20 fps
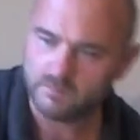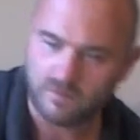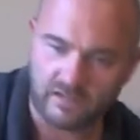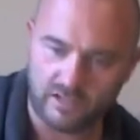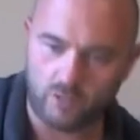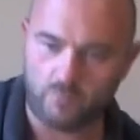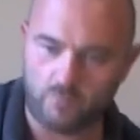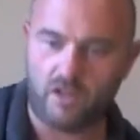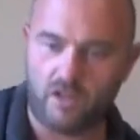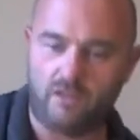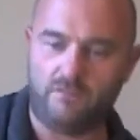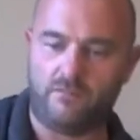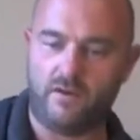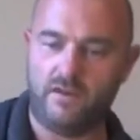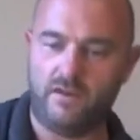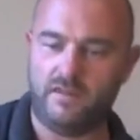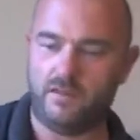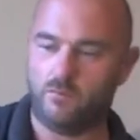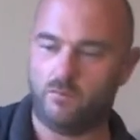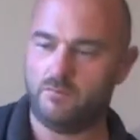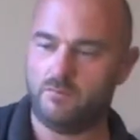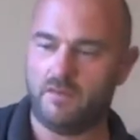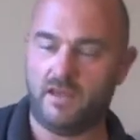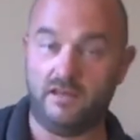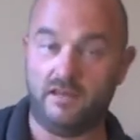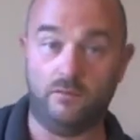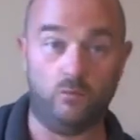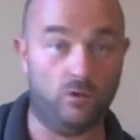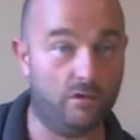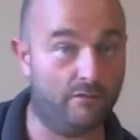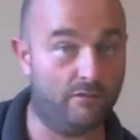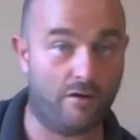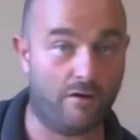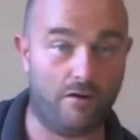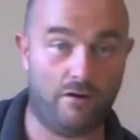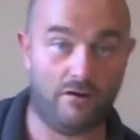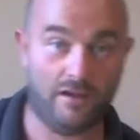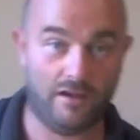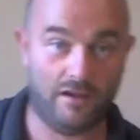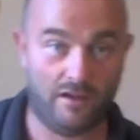little bottle friend that we made in one of
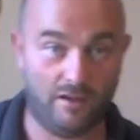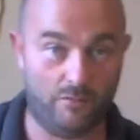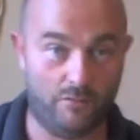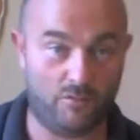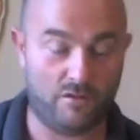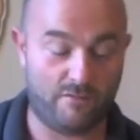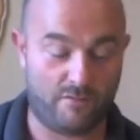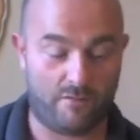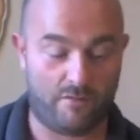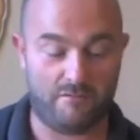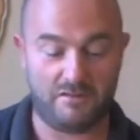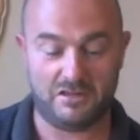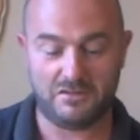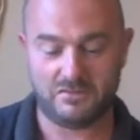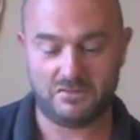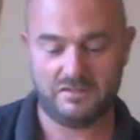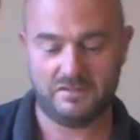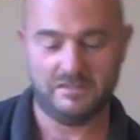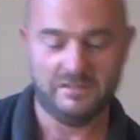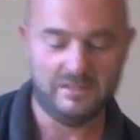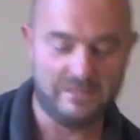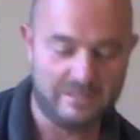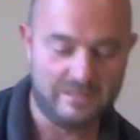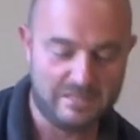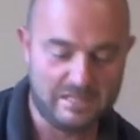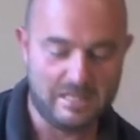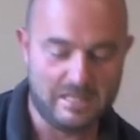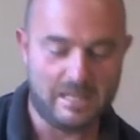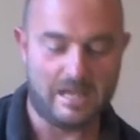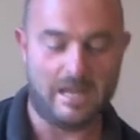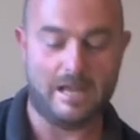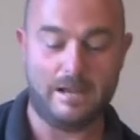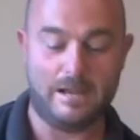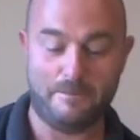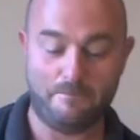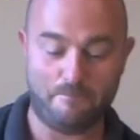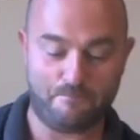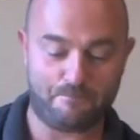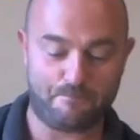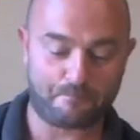our
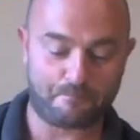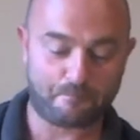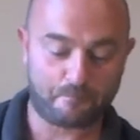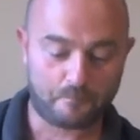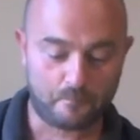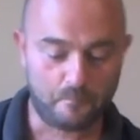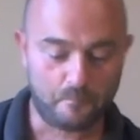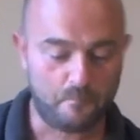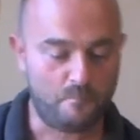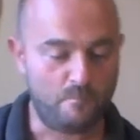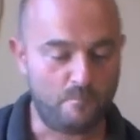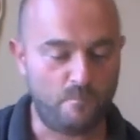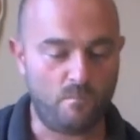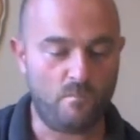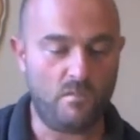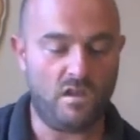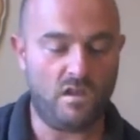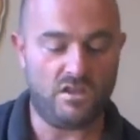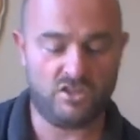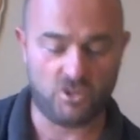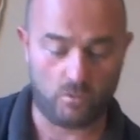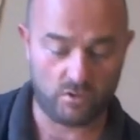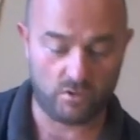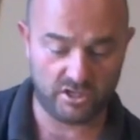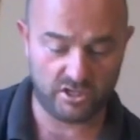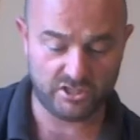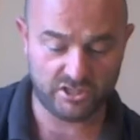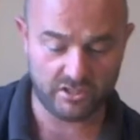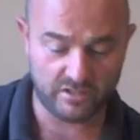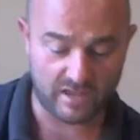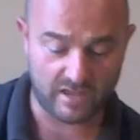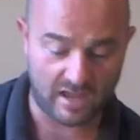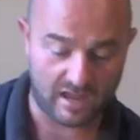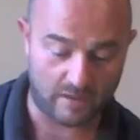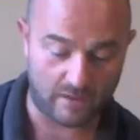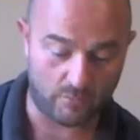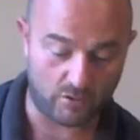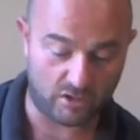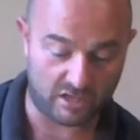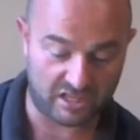videos. So we're going to do that, and
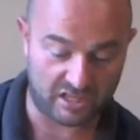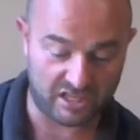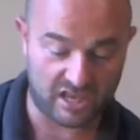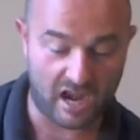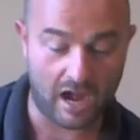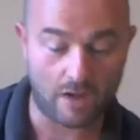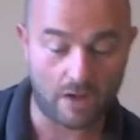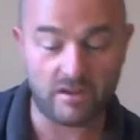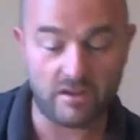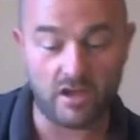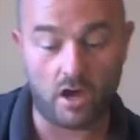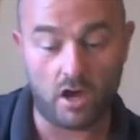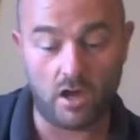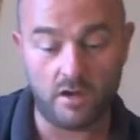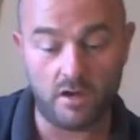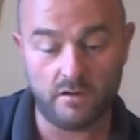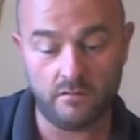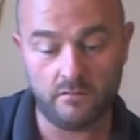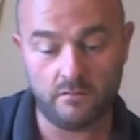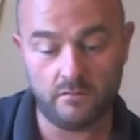we're going to carry on